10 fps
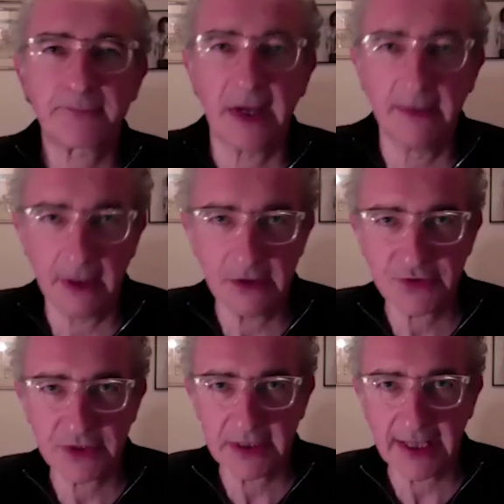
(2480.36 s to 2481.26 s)

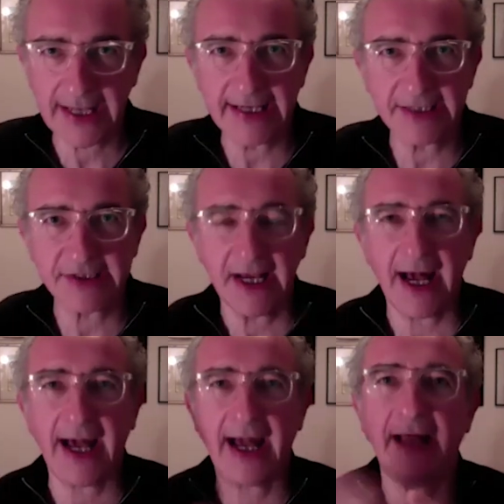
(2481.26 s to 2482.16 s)
emotional heat,
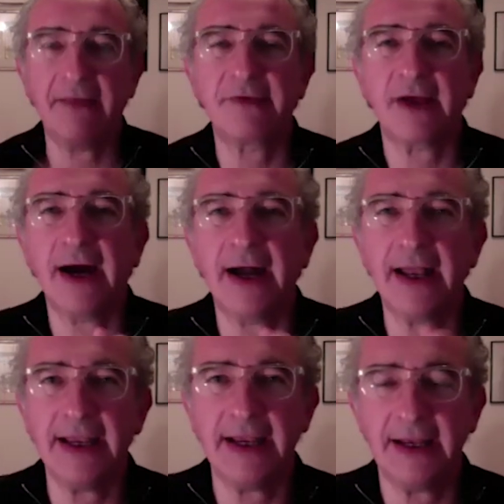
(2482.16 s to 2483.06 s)
and uh,
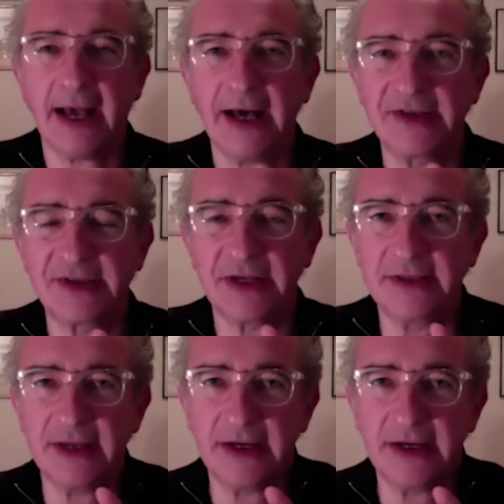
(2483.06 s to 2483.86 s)
it, it has a,